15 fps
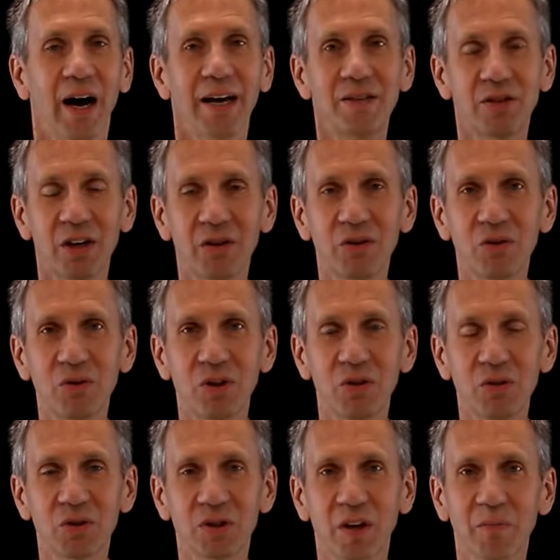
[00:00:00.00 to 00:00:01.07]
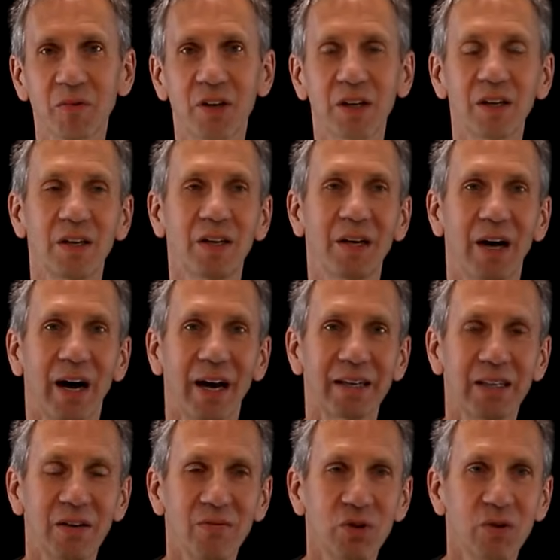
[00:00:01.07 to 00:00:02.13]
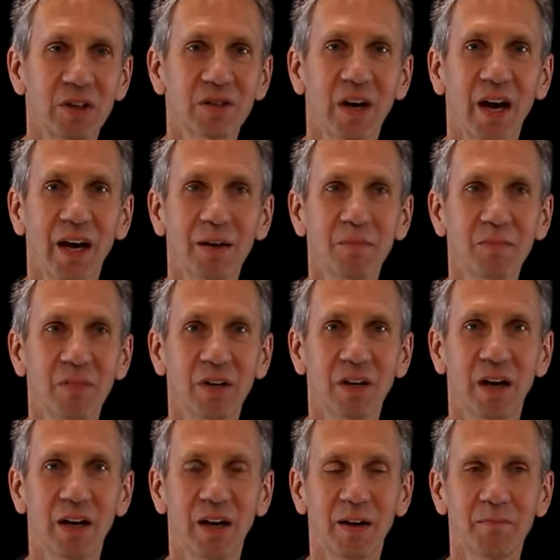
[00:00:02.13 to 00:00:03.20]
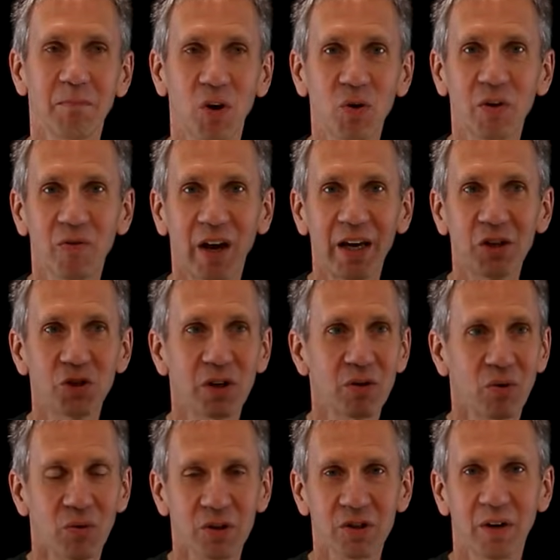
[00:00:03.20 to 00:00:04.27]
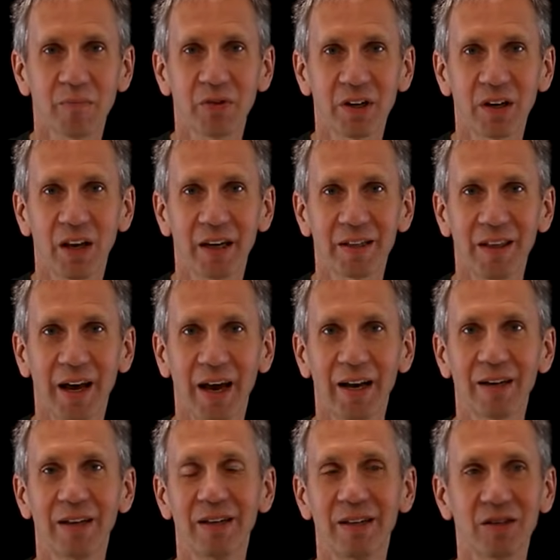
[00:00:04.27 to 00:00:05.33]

I tell you to do something, I give you a time motivation or something like that,